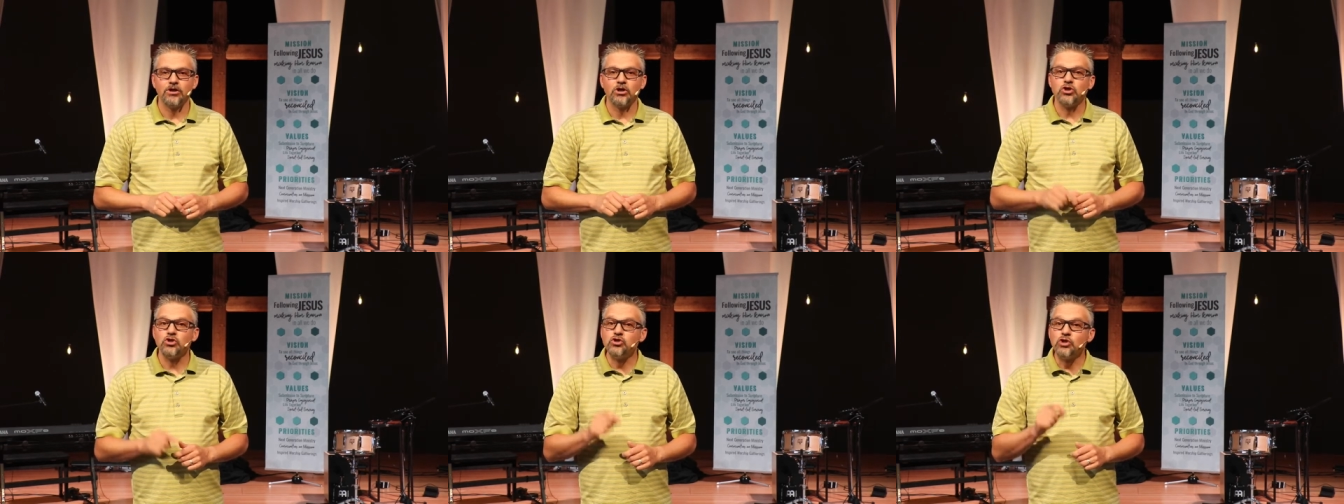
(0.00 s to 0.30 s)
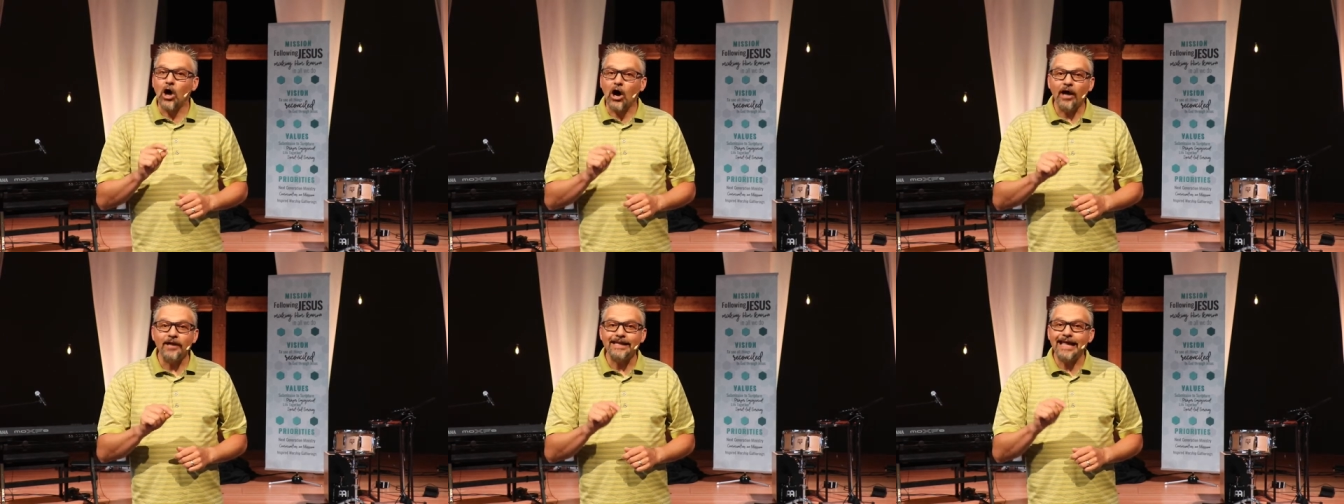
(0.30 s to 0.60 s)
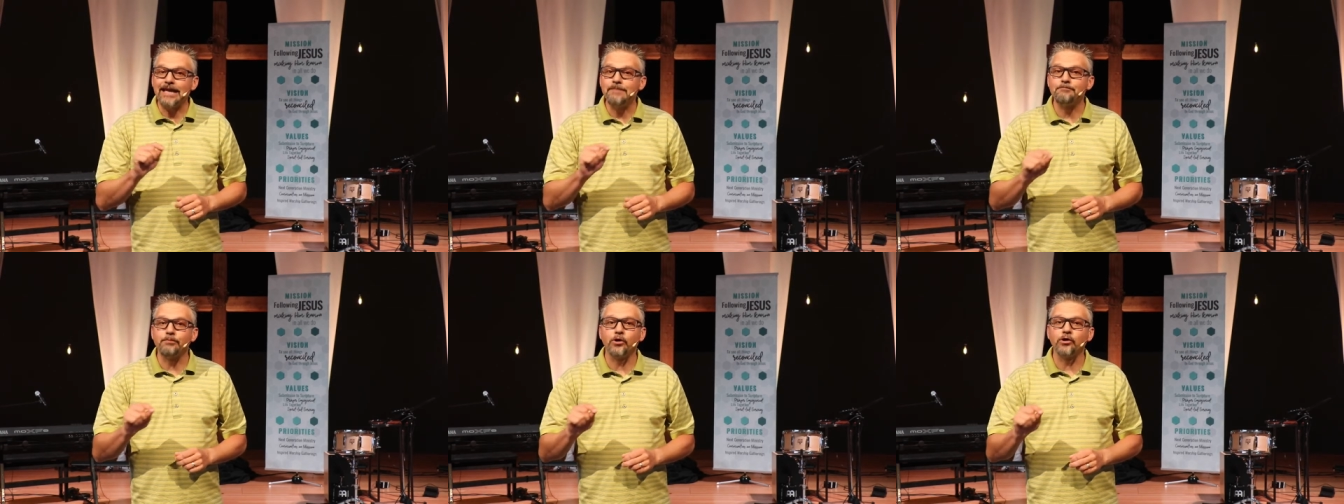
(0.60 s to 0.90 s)
not
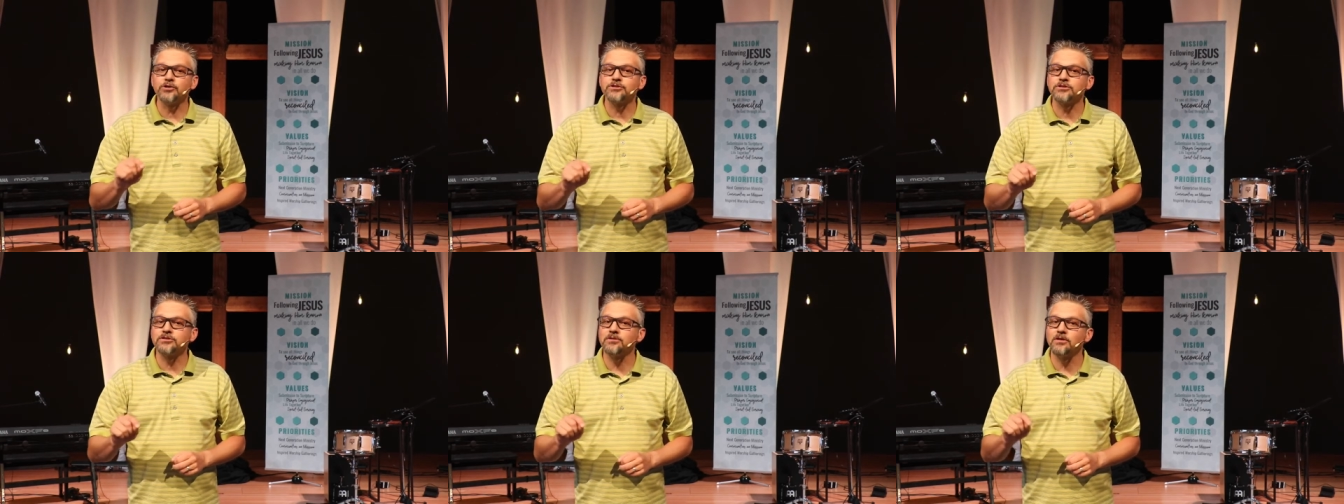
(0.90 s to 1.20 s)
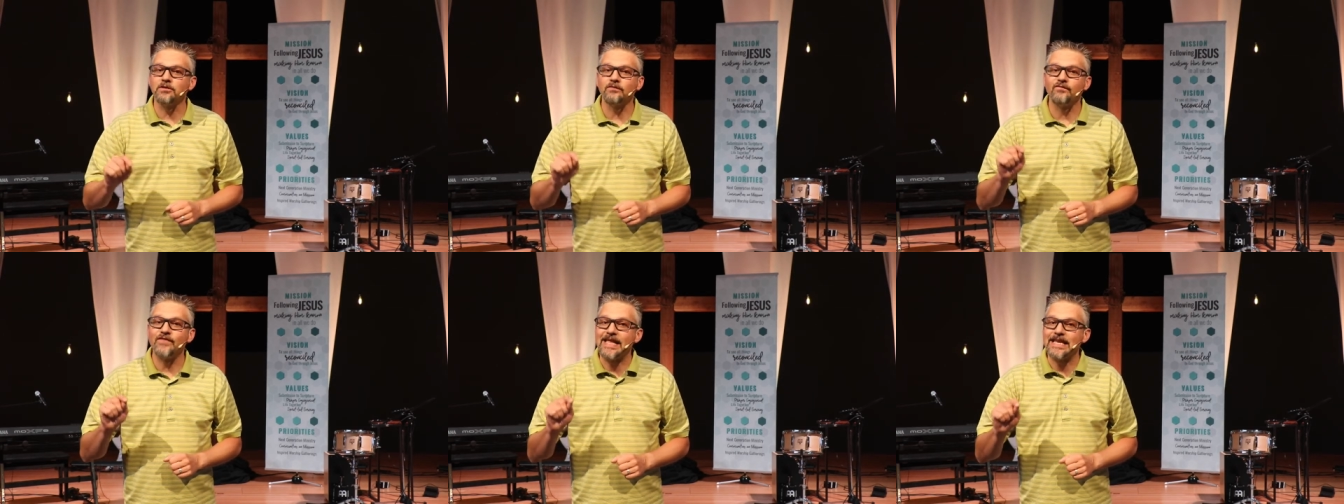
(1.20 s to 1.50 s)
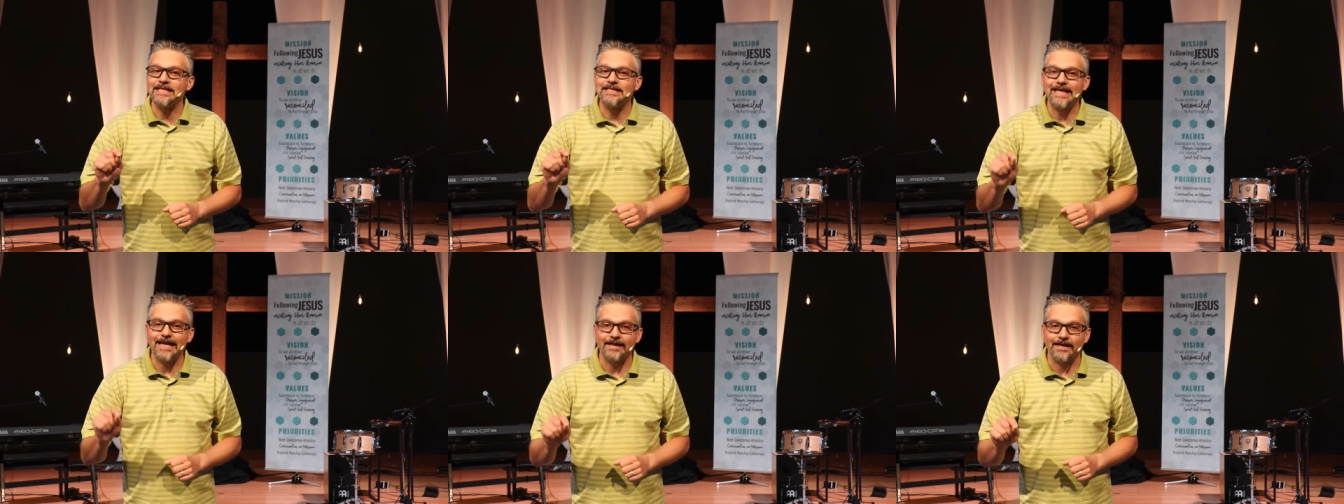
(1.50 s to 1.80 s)
a personal
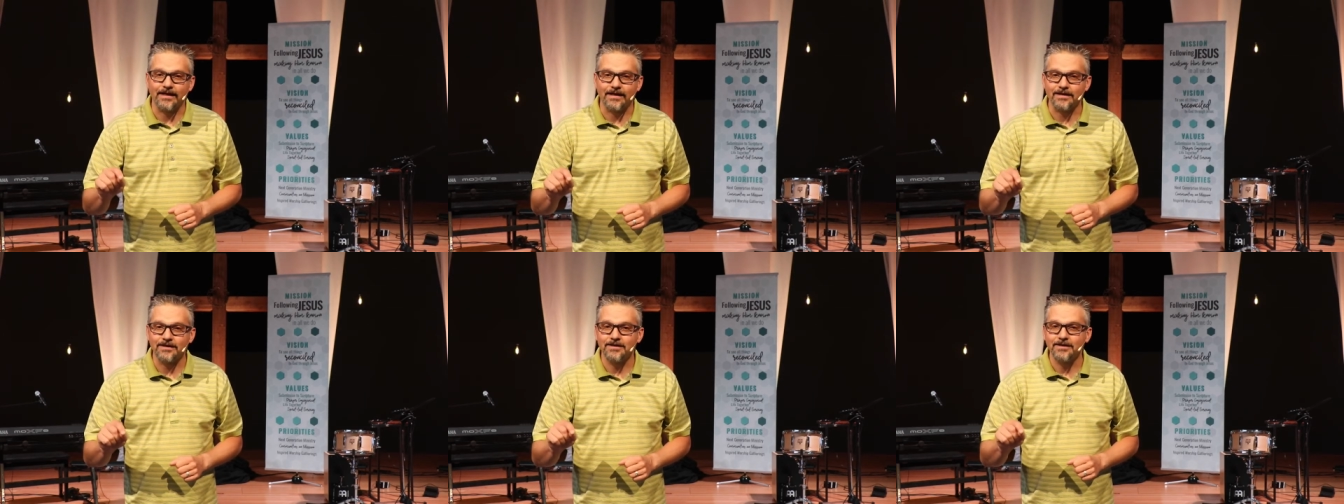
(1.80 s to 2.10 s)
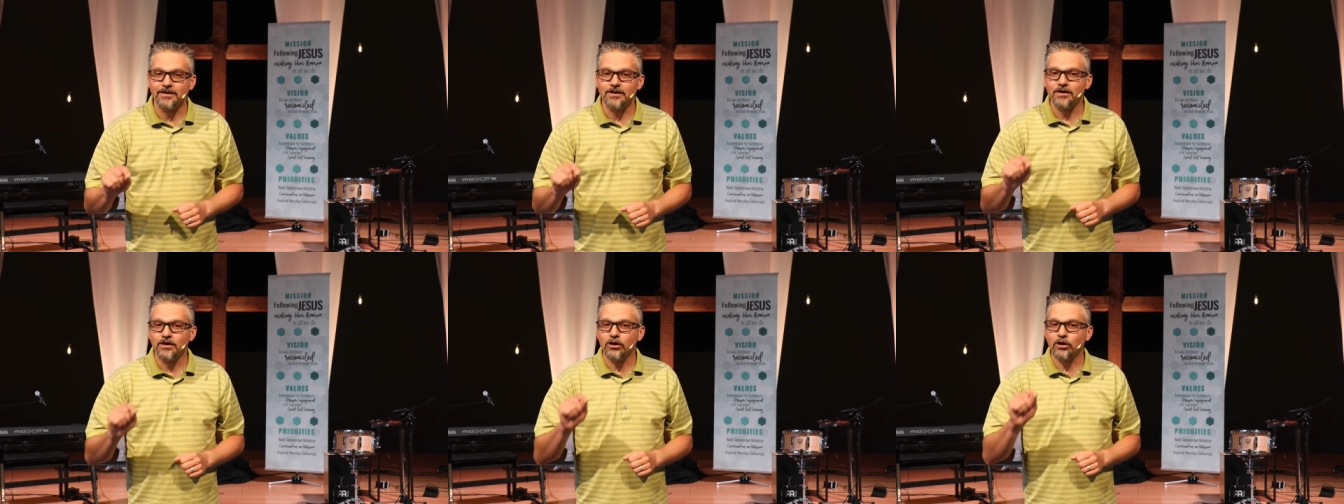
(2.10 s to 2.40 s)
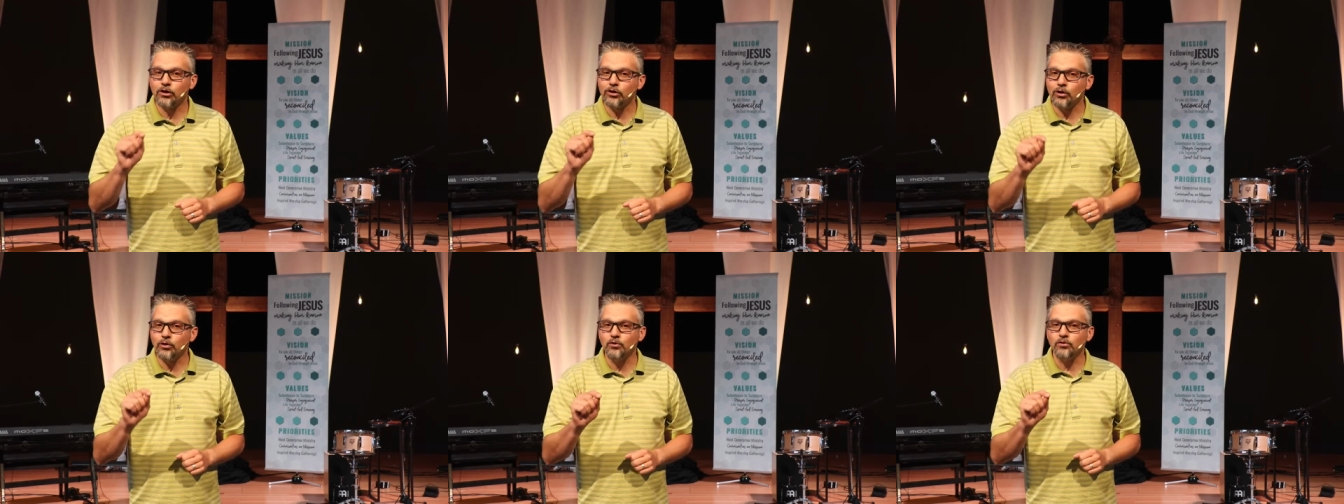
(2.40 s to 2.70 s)
vendetta
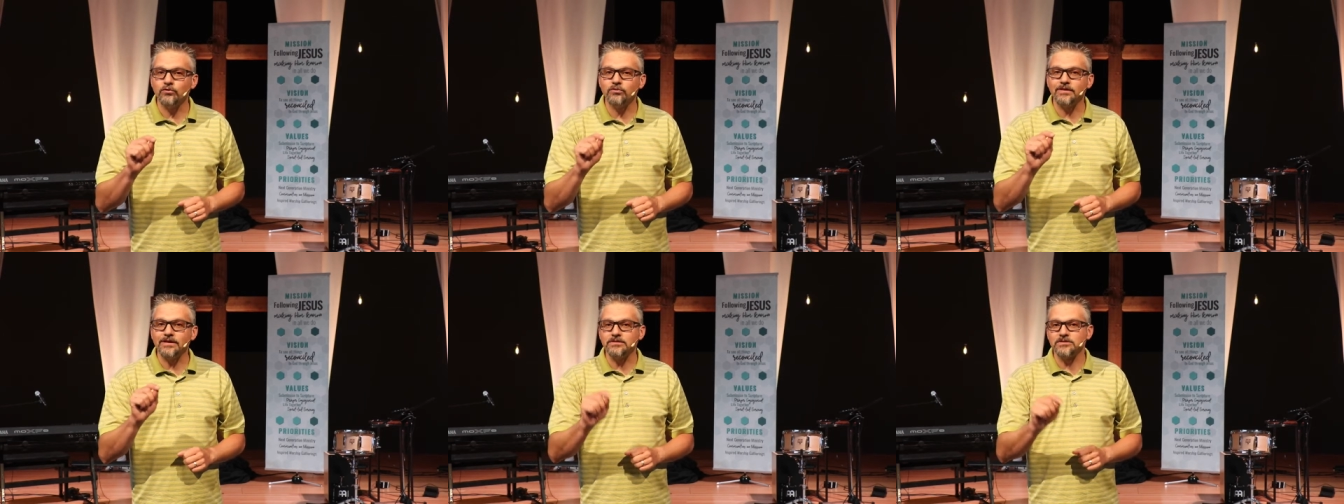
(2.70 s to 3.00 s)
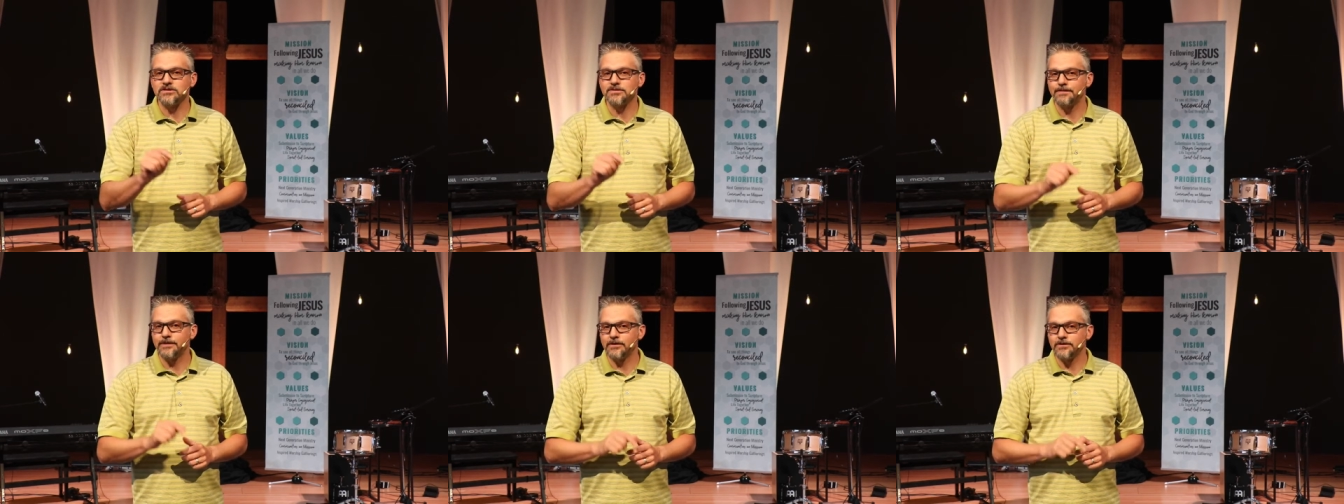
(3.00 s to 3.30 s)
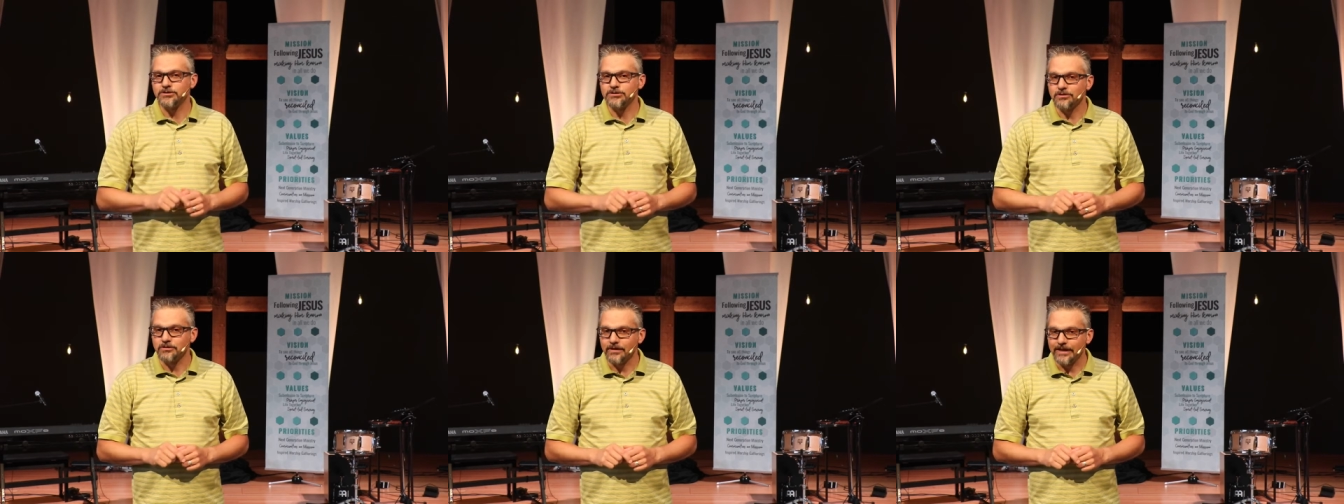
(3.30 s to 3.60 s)
clothed in
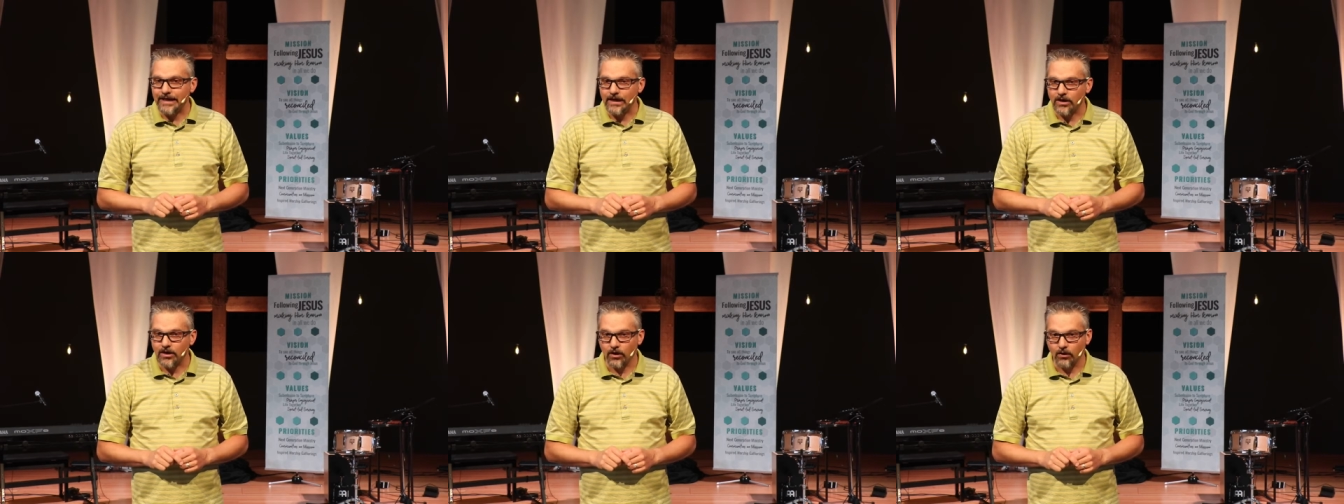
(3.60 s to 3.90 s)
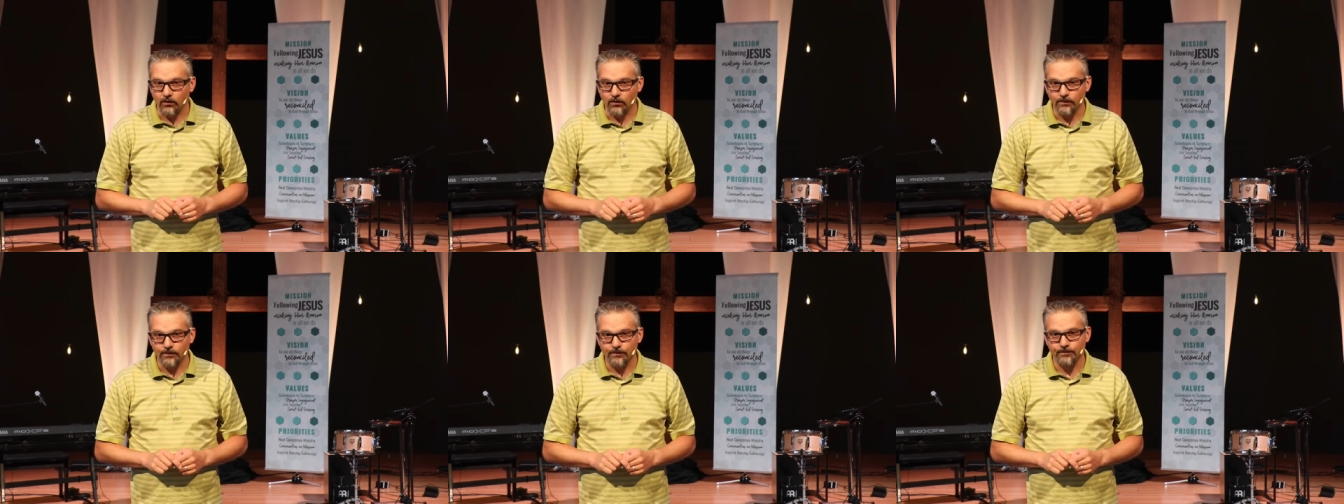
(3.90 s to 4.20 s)
spiritual lingo.